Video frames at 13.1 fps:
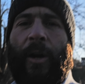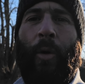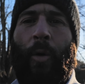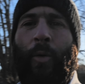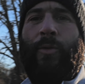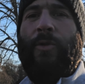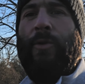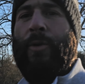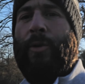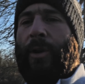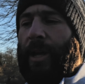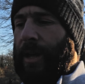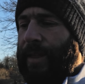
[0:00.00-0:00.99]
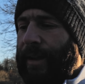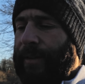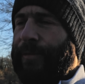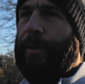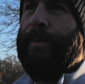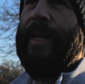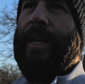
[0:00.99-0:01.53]
a whole new thing
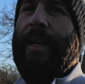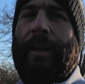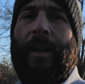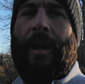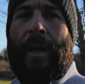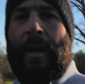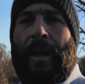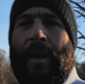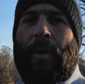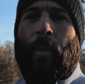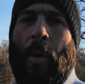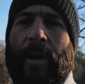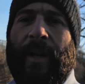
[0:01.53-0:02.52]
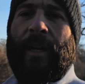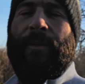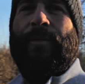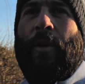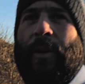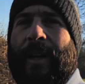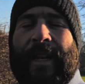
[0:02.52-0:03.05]
for me, walking and
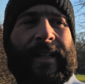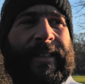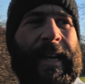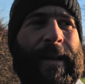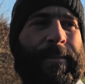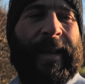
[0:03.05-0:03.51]
vlogging at the same